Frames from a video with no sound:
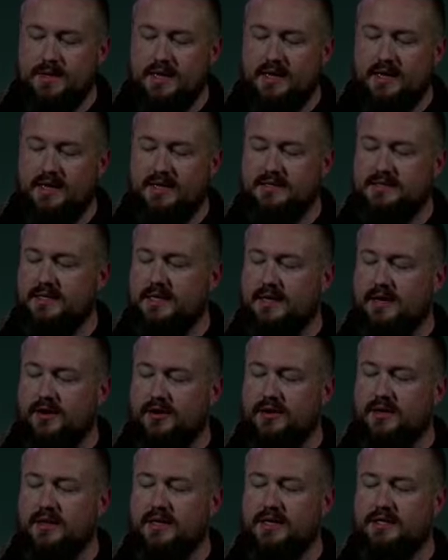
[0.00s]
is that our
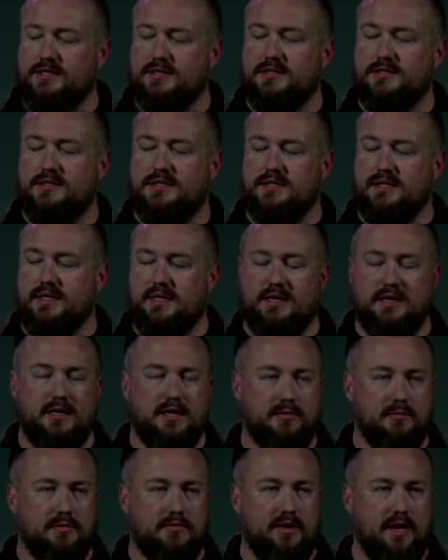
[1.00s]
allegiance to the
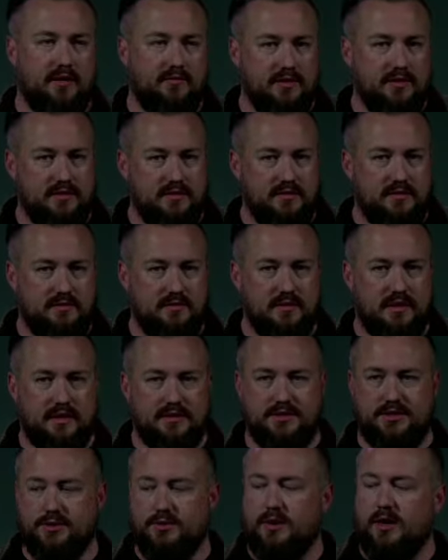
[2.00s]
kingdom of heaven and
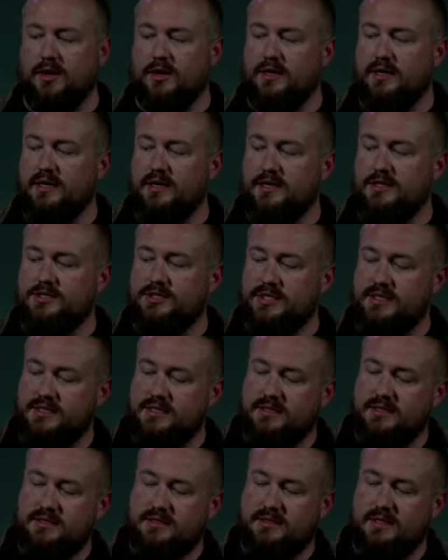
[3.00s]
to our King
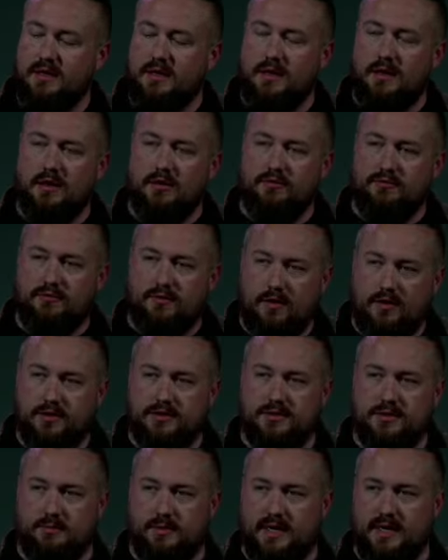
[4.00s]
Jesus far
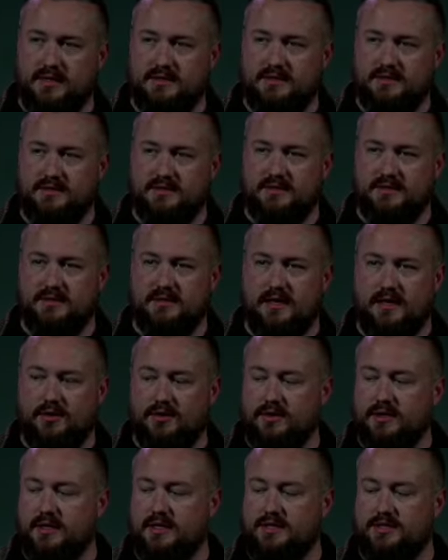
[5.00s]
surpasses our
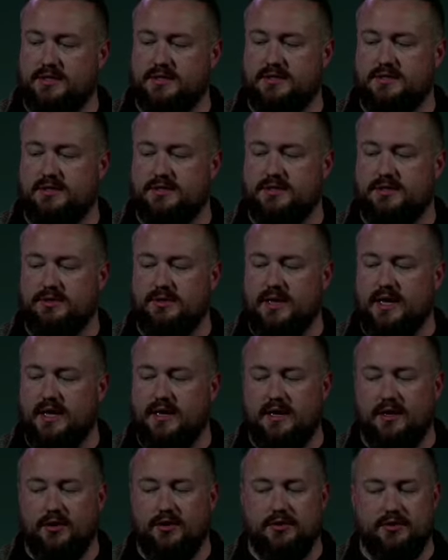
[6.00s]
allegiance to
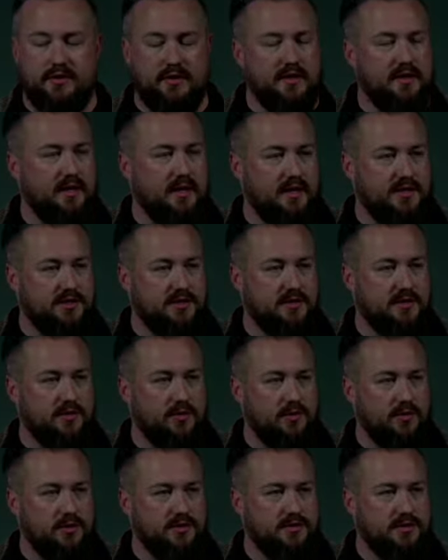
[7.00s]
any earthly nation
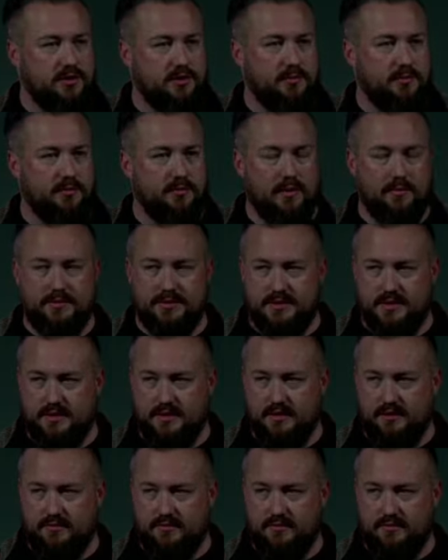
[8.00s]
or its human
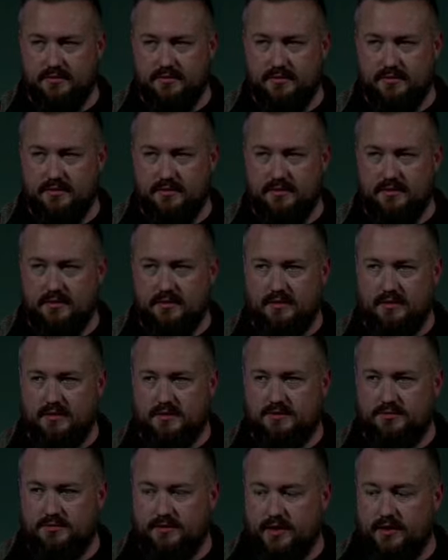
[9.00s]
representative.
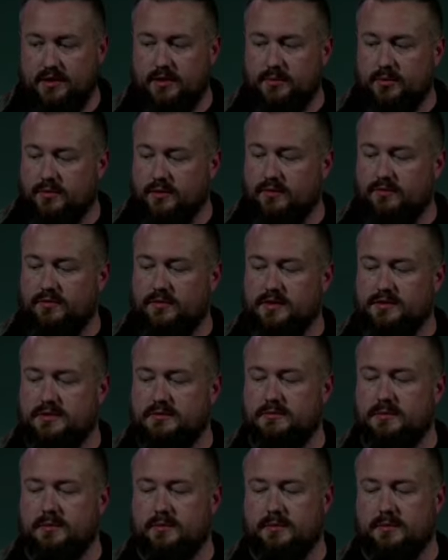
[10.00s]
It's very important for us to
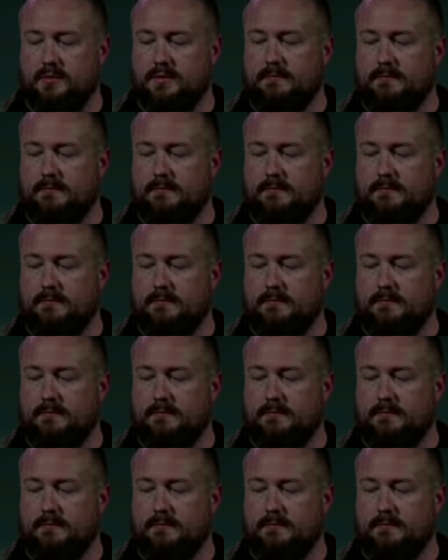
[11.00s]
remember.